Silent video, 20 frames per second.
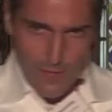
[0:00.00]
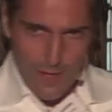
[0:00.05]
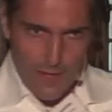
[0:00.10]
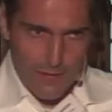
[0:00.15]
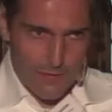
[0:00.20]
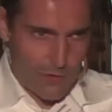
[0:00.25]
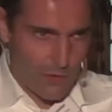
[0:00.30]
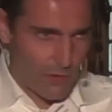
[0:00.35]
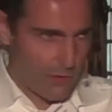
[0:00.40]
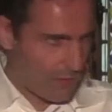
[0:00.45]

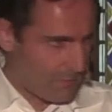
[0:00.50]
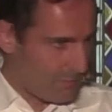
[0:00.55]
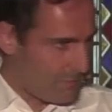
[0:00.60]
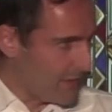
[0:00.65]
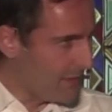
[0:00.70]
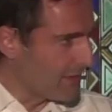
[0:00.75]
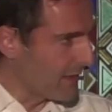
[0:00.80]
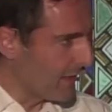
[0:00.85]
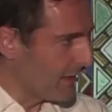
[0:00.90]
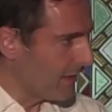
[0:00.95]
and they're
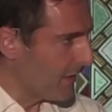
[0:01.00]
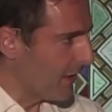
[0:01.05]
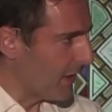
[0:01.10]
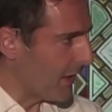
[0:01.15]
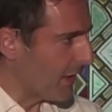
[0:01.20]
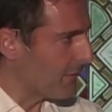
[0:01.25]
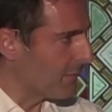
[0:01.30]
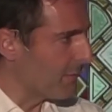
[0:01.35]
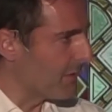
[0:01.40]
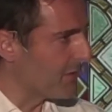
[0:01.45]
beating a
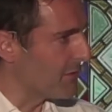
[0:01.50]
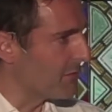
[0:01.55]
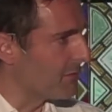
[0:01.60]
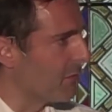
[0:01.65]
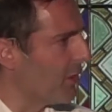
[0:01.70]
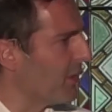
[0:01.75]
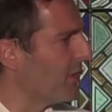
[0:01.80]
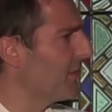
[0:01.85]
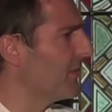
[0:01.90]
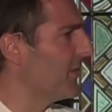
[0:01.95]
lot of business
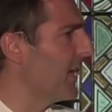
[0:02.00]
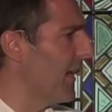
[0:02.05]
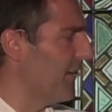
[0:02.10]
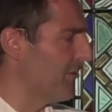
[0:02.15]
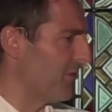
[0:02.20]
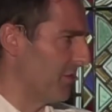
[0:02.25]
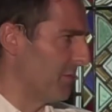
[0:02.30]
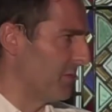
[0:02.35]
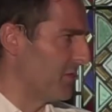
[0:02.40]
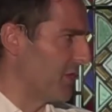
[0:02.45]
models. They have
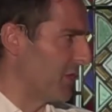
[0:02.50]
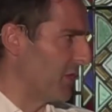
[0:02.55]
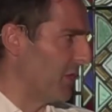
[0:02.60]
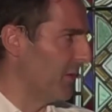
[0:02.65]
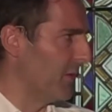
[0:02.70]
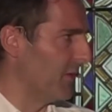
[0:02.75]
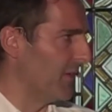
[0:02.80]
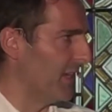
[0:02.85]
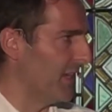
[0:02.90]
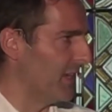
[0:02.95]
some
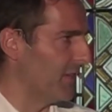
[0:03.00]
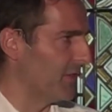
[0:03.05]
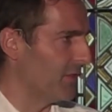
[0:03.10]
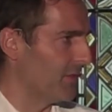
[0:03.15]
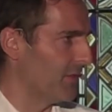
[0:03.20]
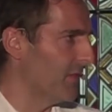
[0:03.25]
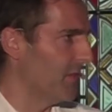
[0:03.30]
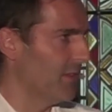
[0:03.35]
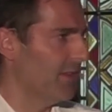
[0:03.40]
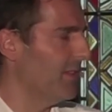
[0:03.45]
security
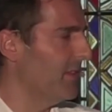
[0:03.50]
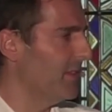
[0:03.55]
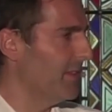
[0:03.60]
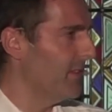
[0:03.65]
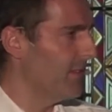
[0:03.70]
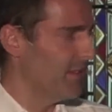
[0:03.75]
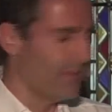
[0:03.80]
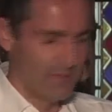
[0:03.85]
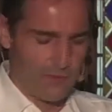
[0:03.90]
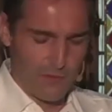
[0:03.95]
issues.
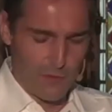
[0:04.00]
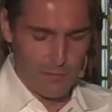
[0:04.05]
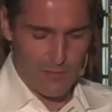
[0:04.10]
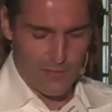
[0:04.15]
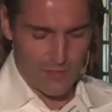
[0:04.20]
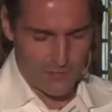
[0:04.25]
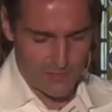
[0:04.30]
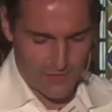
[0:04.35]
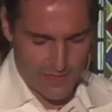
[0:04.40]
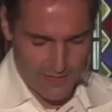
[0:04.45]
The few
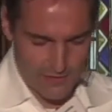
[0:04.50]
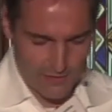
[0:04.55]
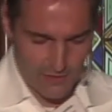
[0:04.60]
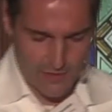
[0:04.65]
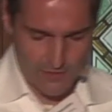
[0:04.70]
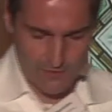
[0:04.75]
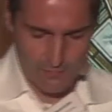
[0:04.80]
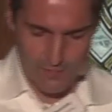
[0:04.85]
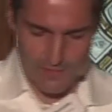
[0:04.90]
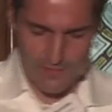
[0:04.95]
millions get
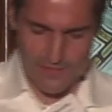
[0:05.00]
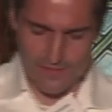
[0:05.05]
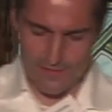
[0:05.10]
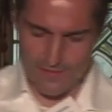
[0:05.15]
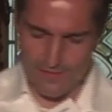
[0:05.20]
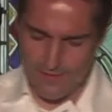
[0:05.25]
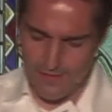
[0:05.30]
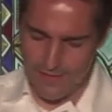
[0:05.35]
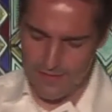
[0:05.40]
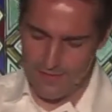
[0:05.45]
lost, but
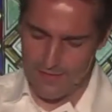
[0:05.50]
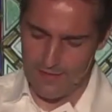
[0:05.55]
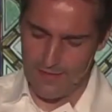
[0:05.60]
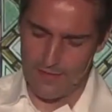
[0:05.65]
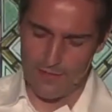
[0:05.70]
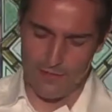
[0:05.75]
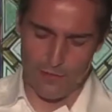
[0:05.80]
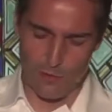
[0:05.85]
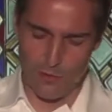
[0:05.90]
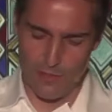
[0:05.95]

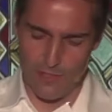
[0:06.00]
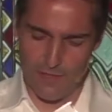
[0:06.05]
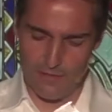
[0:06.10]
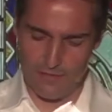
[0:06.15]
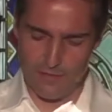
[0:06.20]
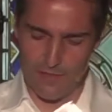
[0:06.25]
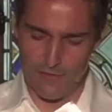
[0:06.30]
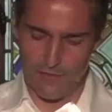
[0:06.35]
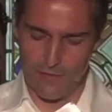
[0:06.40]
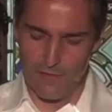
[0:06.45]
that's called
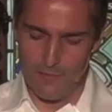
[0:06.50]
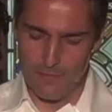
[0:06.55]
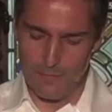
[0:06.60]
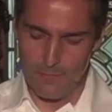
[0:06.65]
innovation.